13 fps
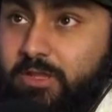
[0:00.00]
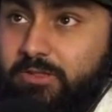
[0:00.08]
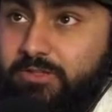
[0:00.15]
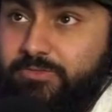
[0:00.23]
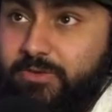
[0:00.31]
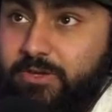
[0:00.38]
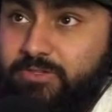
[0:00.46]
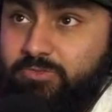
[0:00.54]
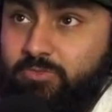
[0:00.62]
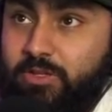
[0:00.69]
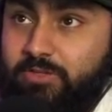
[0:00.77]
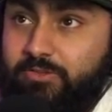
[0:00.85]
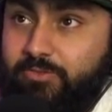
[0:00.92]
This fight is
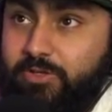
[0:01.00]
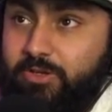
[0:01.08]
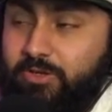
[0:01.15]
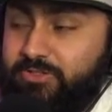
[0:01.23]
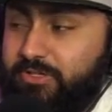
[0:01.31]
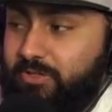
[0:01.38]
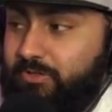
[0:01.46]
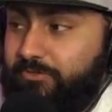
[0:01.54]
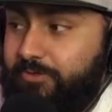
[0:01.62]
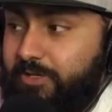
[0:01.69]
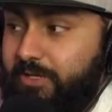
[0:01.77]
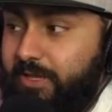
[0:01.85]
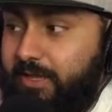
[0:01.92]
relatively going to stay on the
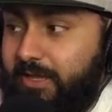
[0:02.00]
feet,